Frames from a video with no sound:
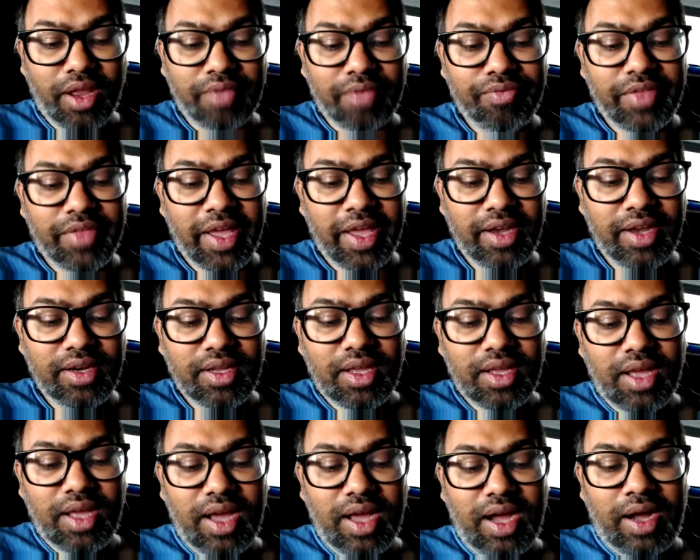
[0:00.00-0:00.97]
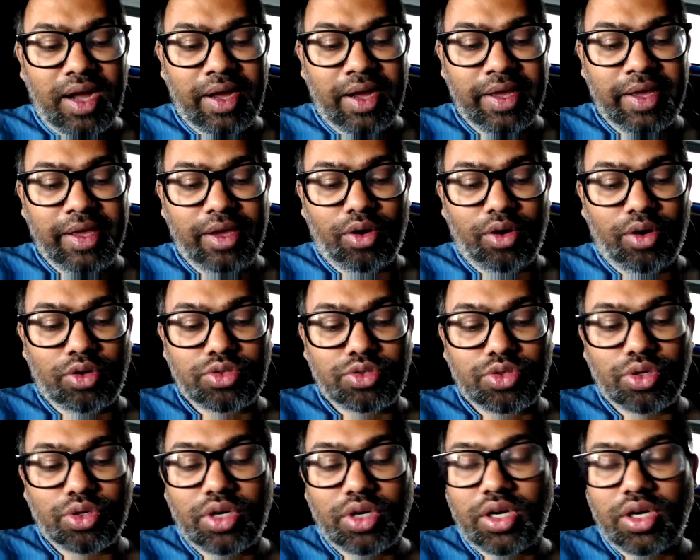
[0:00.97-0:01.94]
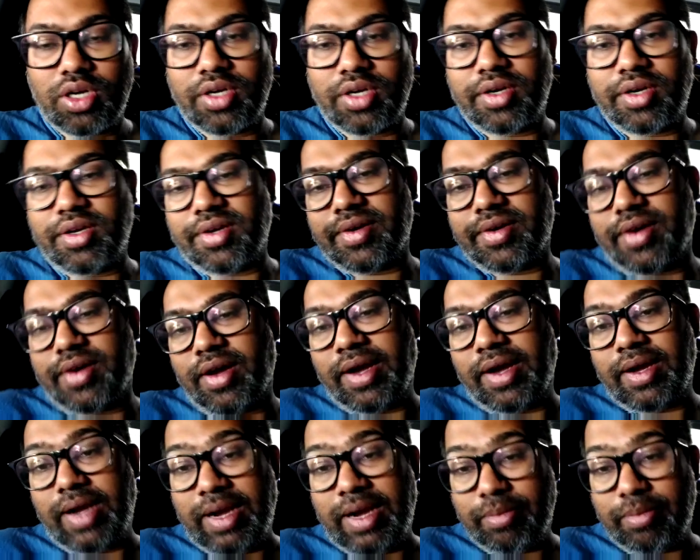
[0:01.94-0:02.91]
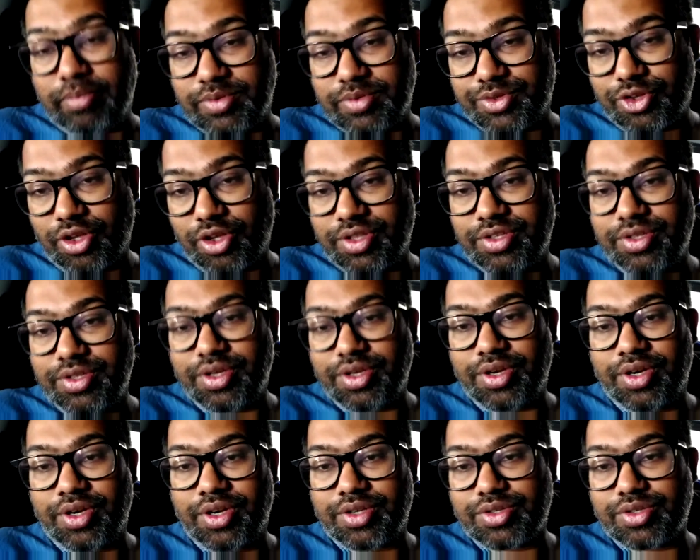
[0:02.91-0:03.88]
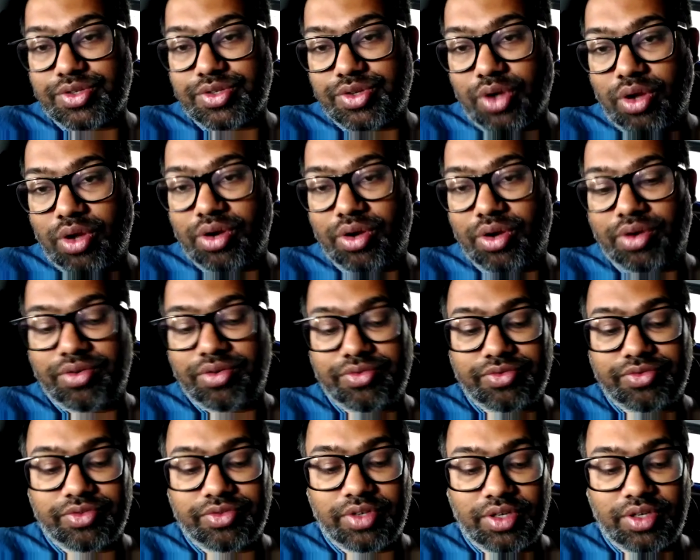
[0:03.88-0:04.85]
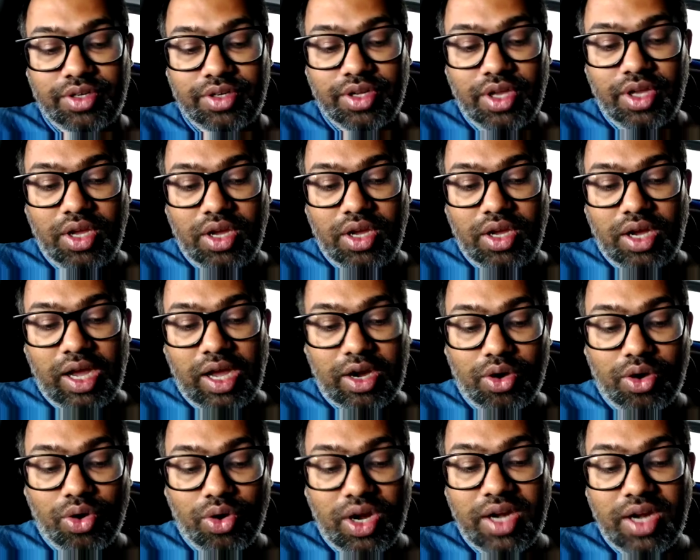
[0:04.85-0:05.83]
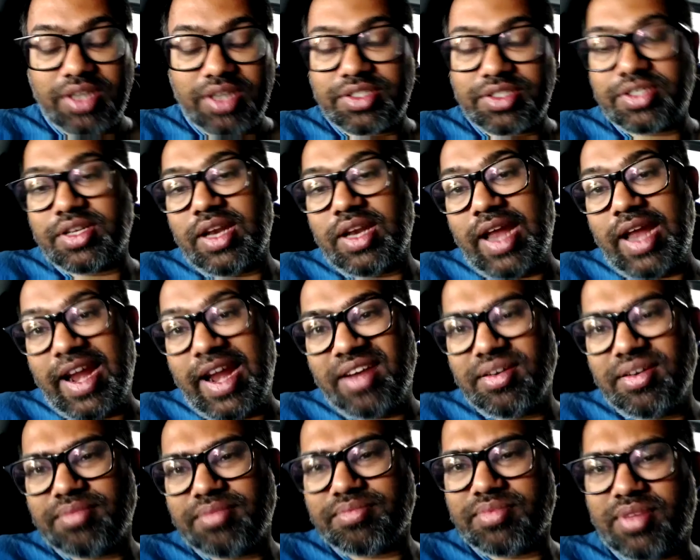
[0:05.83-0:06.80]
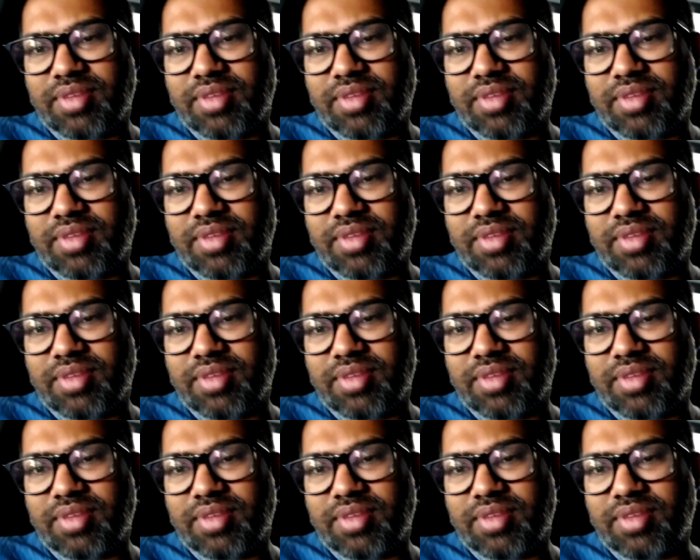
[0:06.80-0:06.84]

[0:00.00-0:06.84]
Then I also heard and saw the stall of Arcona Digital Land.